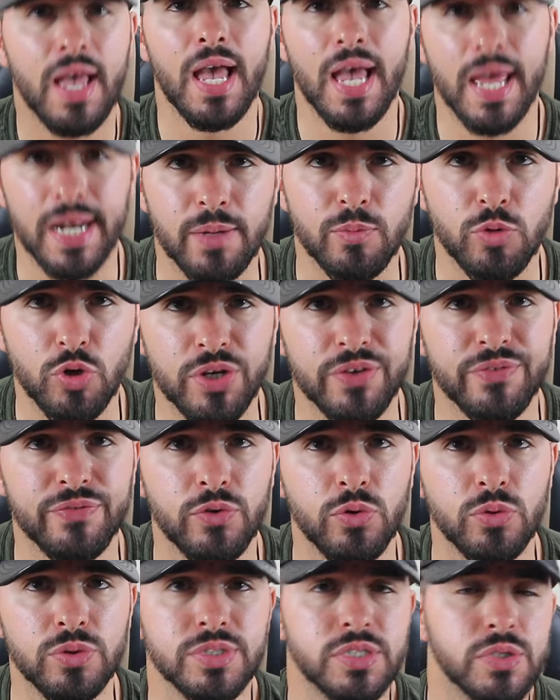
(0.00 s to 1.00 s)
And I'm looking
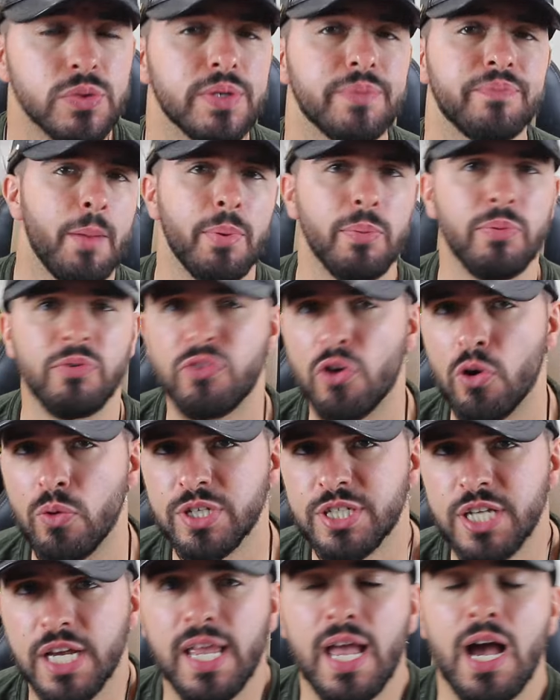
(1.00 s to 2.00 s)
forward to it. But before we
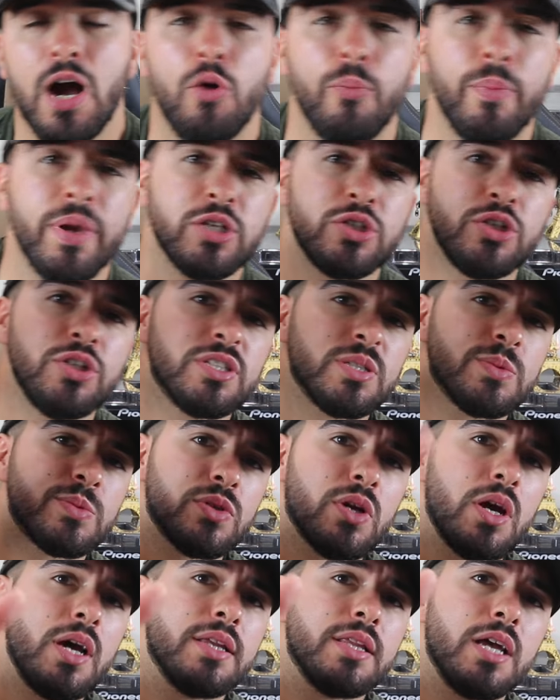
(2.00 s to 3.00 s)
check it out, make sure you
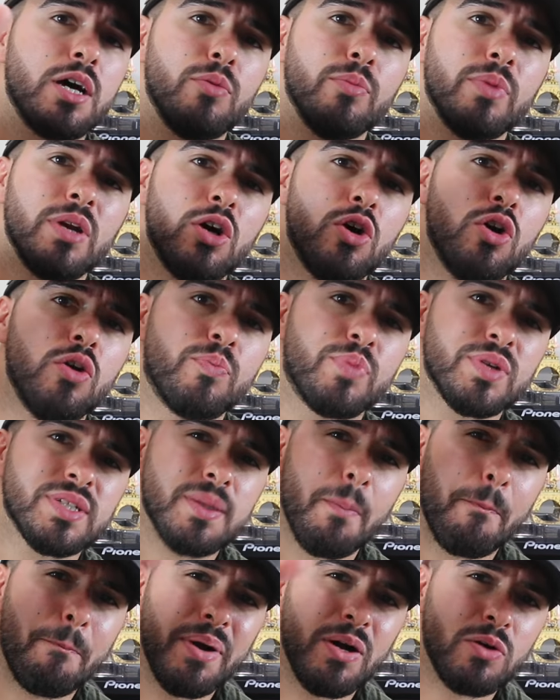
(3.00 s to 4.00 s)
subscribe down below, press
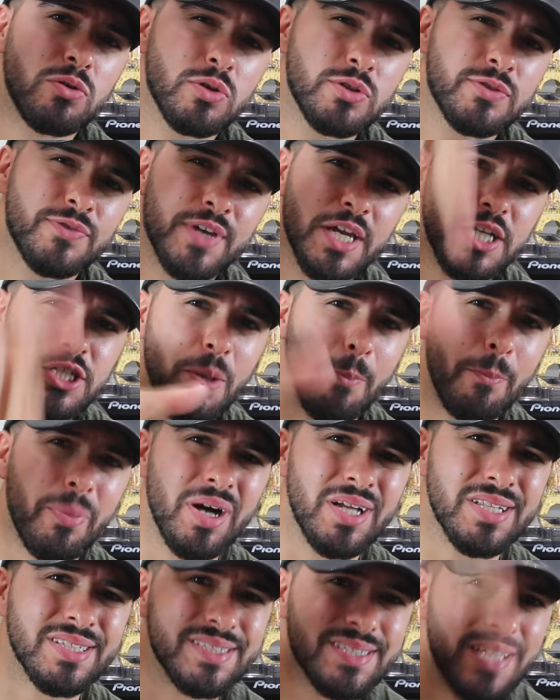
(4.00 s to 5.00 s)
the bell notification
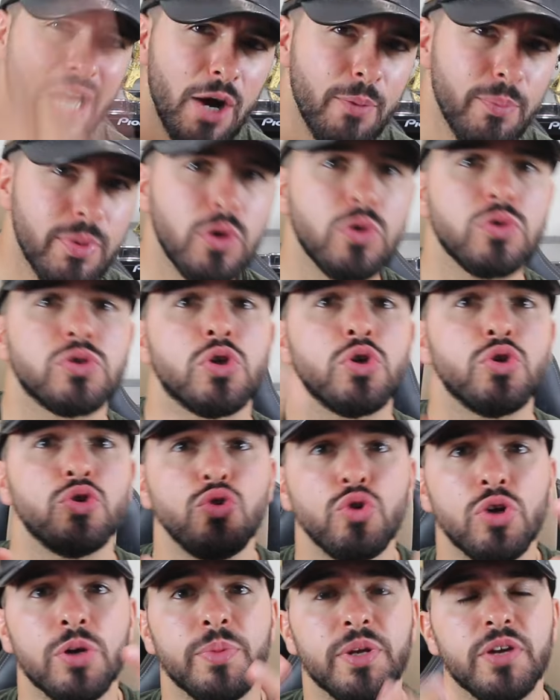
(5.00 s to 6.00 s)
button down below so
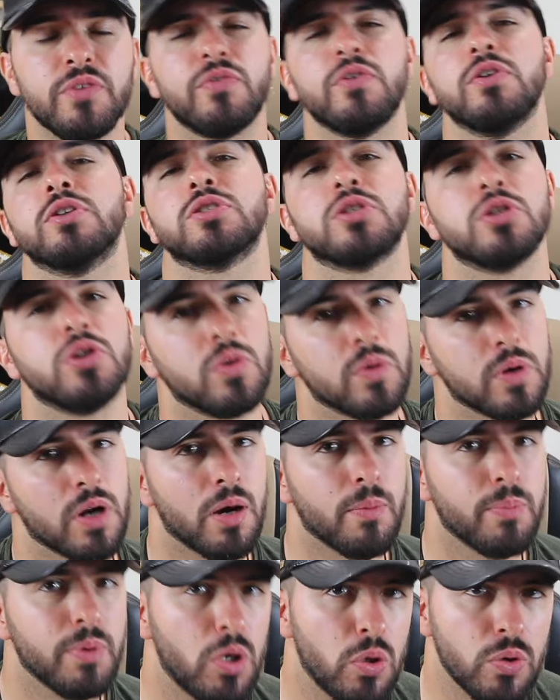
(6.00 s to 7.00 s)
you can be the first to know when I
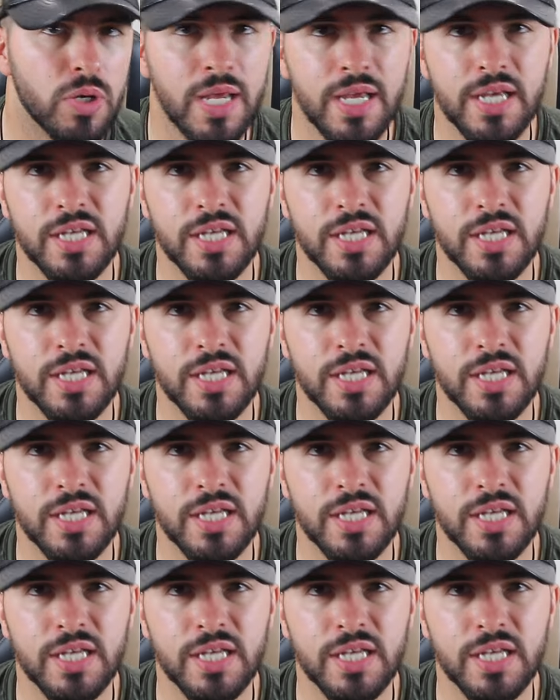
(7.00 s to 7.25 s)
upload.